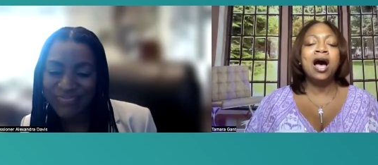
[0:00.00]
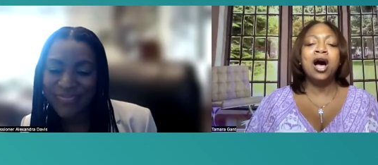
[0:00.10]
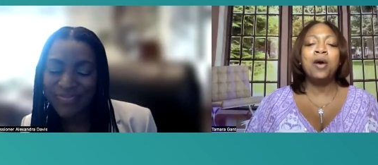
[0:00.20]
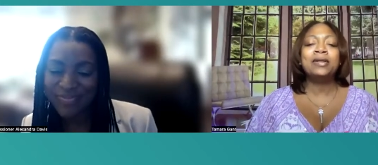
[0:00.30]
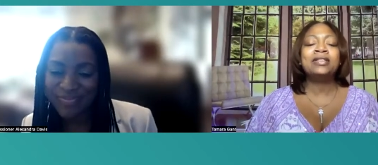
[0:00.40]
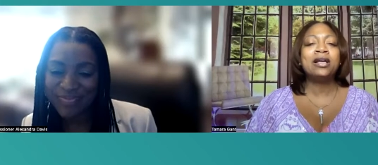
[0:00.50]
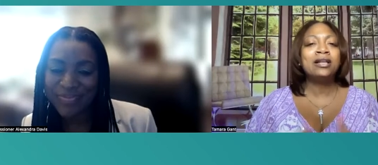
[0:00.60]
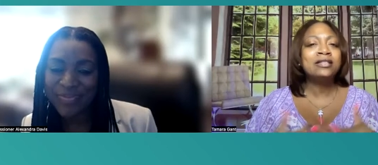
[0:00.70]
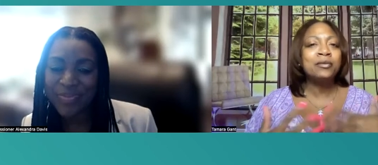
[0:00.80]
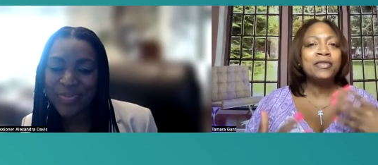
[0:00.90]

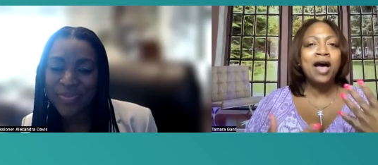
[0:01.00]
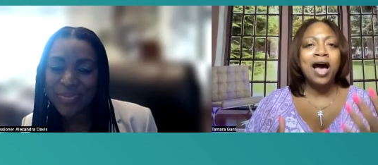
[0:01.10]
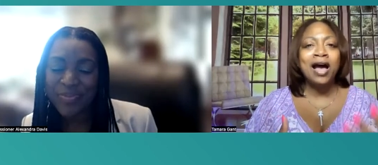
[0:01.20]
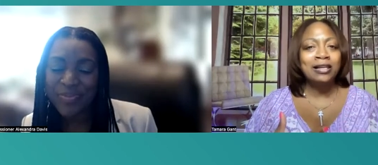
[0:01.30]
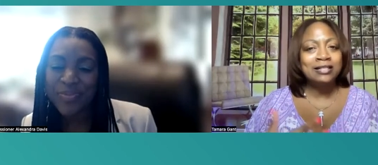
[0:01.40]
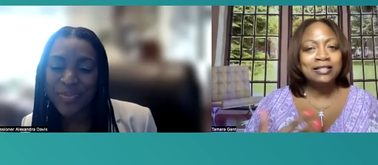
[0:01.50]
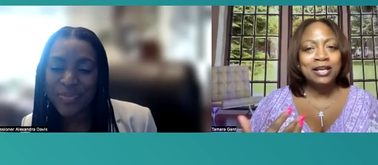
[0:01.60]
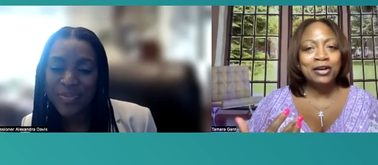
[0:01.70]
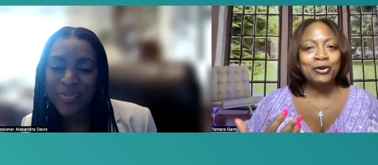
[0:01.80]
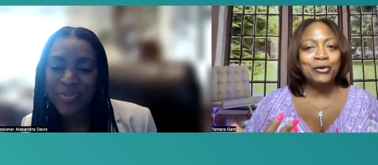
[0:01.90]
Speaker 1: Tell us some of the islands
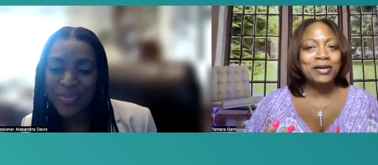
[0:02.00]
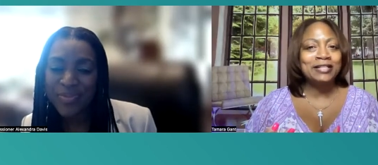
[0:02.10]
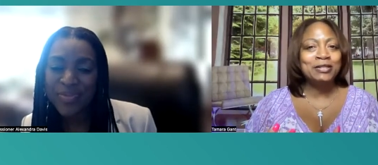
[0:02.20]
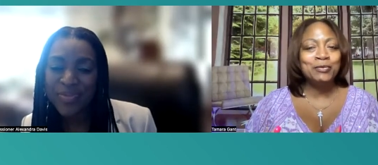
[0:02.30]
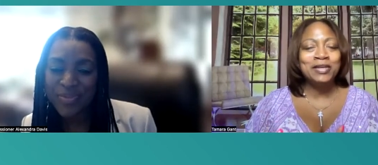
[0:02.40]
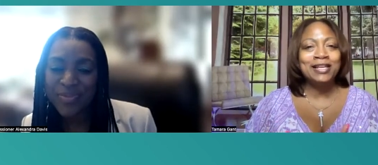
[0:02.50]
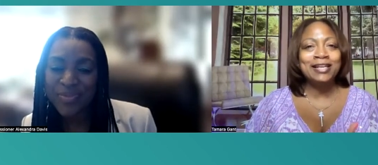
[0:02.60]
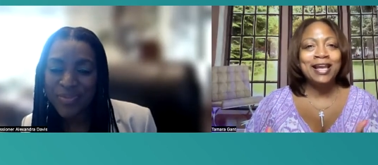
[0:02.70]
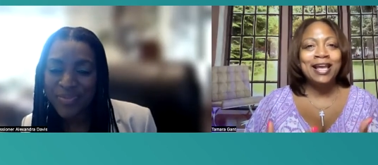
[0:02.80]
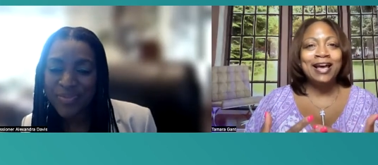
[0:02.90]
that are going to
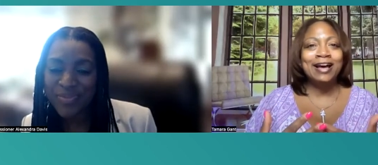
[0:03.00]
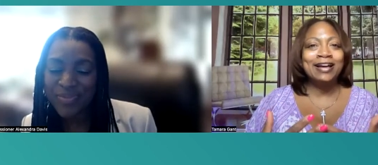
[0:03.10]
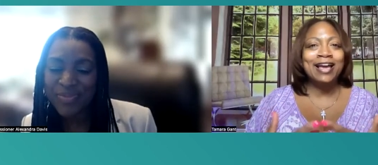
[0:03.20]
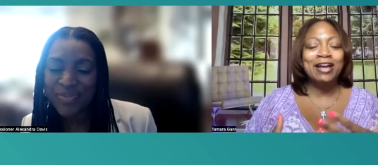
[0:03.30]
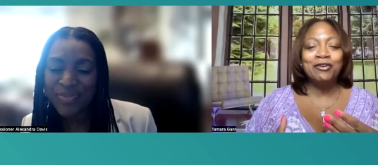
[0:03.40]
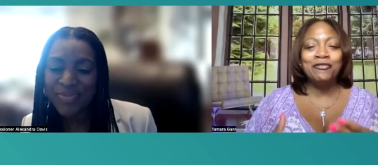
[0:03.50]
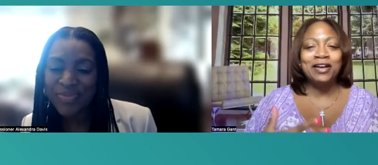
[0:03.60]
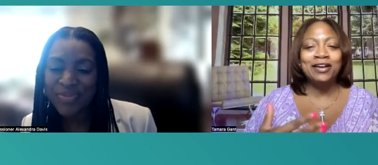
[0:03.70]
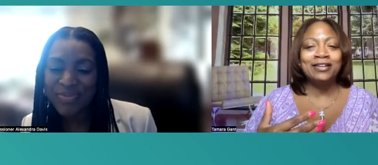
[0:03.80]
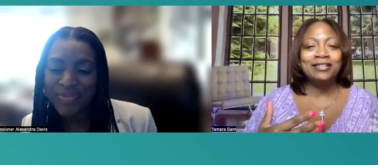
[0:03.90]
be kind of
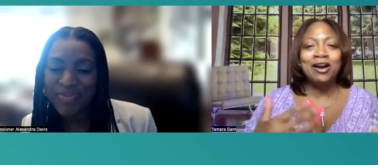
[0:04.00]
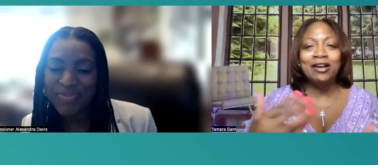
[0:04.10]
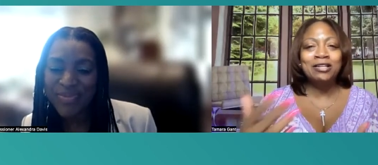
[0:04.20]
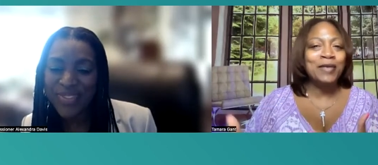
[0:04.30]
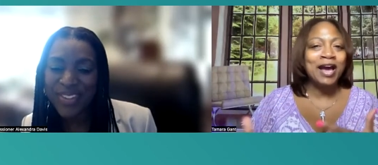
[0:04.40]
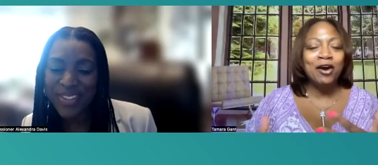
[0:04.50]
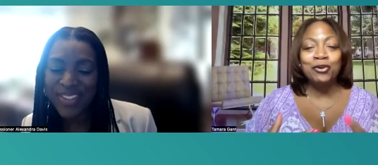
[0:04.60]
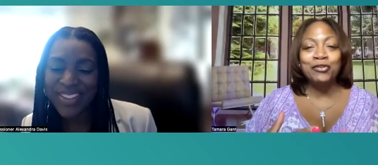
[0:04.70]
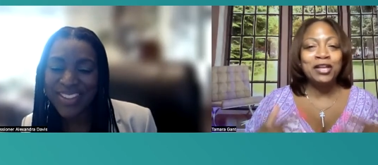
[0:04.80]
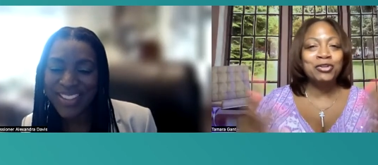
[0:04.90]
talked about
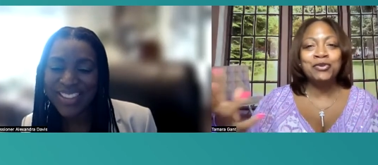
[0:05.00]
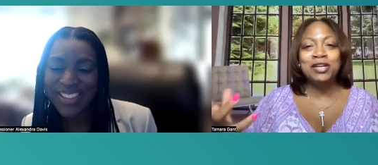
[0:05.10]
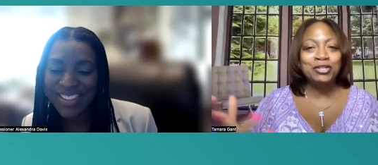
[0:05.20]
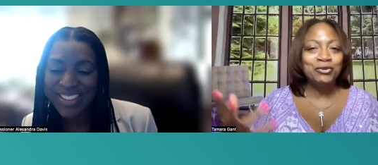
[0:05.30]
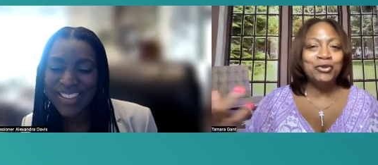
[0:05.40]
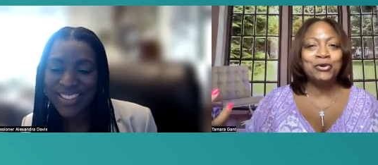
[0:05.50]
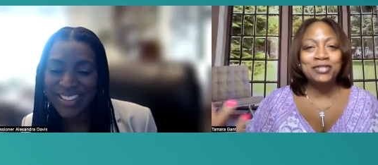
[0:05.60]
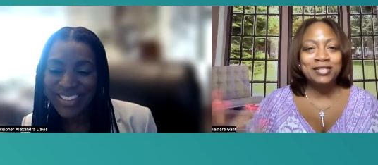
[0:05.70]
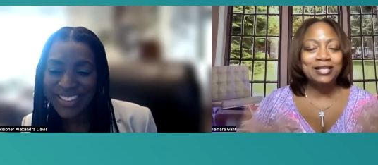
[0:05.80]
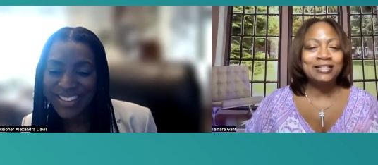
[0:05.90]
or that you can do
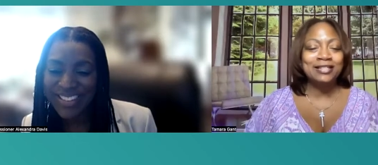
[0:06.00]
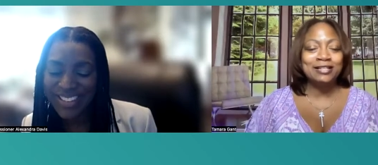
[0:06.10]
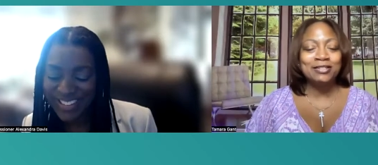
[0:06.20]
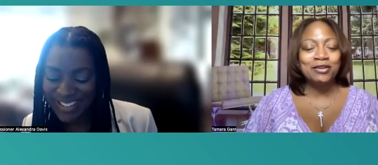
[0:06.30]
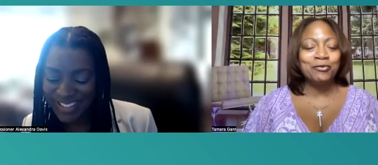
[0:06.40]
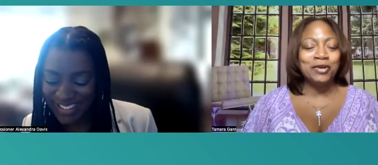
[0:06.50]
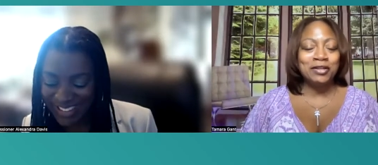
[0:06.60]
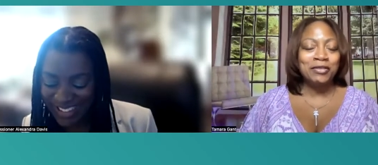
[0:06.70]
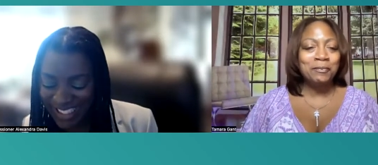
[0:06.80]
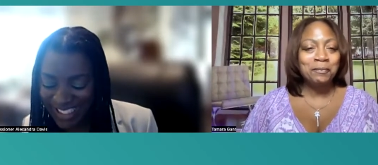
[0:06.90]
those
Speaker 2: tastings
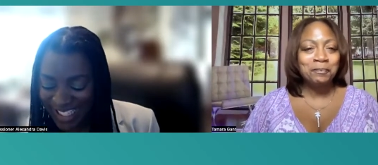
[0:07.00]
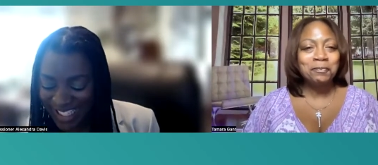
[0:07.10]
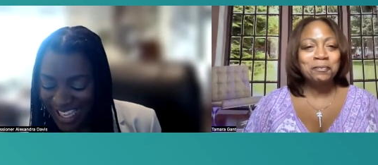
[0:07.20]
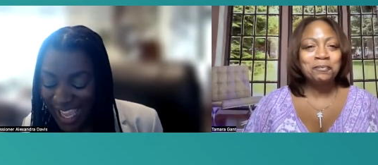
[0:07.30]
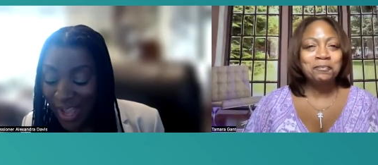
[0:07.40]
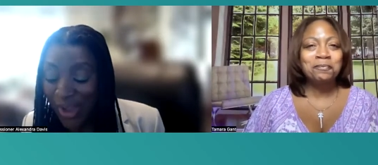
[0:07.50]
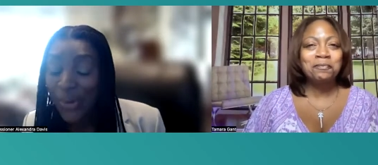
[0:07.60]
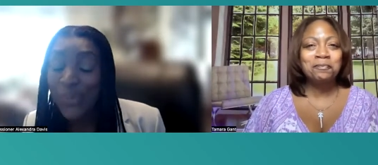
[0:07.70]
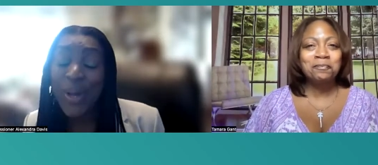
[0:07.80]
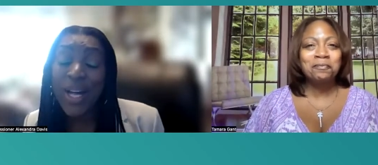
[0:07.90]
with.
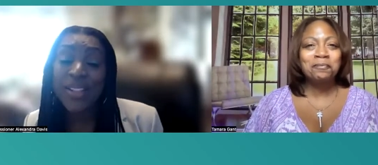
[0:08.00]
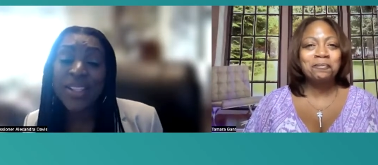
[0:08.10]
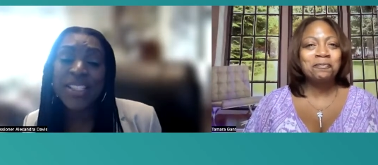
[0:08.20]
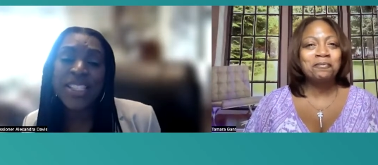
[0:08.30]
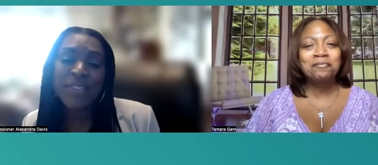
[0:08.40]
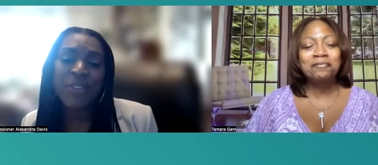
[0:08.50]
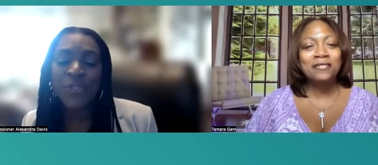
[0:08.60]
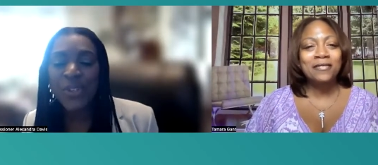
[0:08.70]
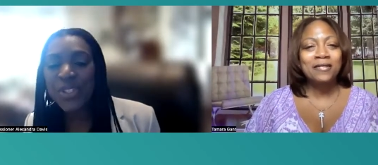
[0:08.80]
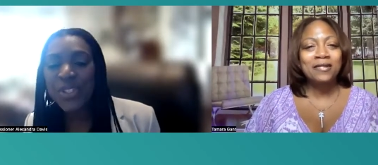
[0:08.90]
Well, there's different
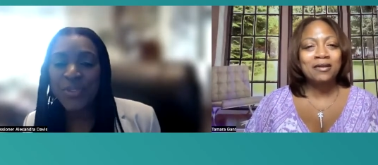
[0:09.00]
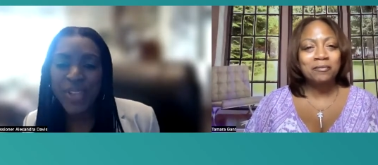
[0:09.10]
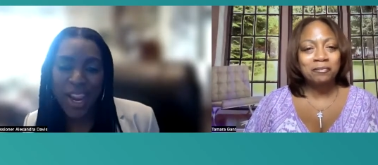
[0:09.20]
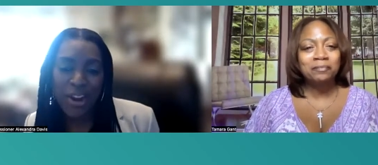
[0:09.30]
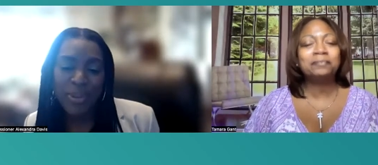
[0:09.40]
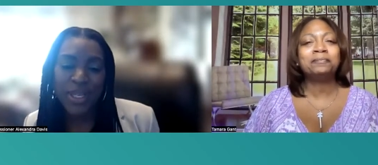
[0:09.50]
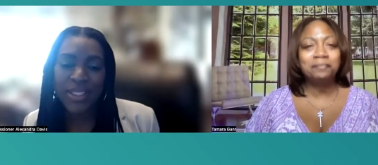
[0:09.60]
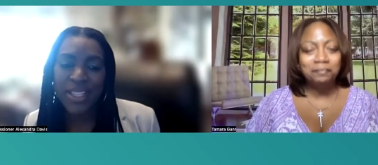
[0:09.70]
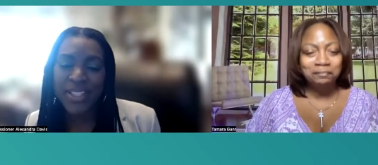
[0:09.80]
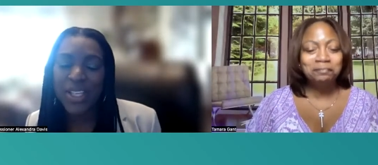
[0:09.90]
fusions of Caribbean.
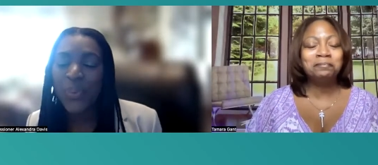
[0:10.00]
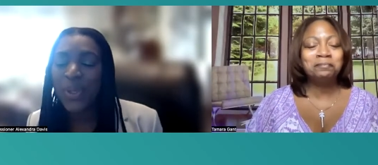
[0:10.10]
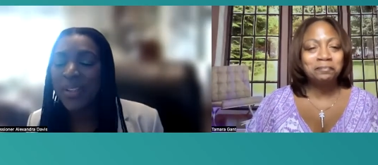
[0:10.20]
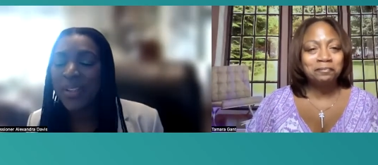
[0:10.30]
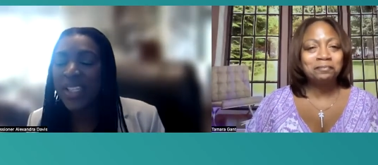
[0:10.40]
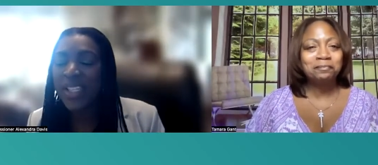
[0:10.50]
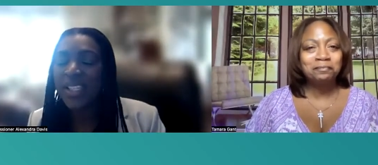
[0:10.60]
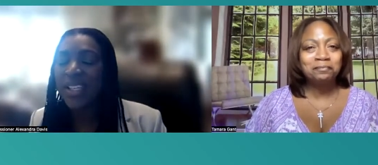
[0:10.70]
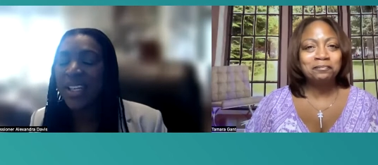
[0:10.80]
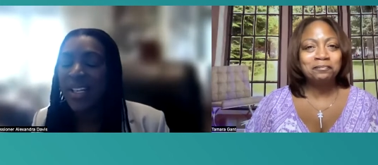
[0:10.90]
I think one of
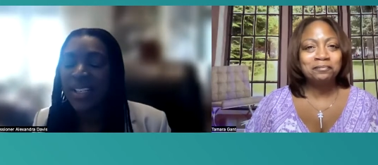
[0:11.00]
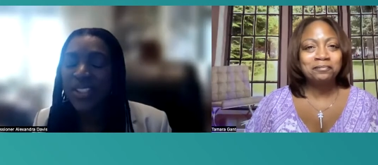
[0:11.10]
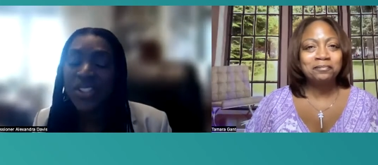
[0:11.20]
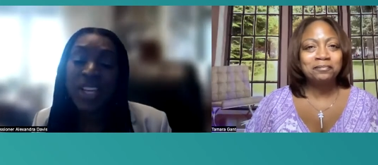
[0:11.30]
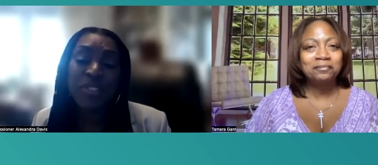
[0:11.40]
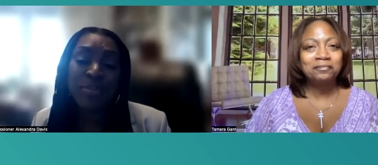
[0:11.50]
the chefs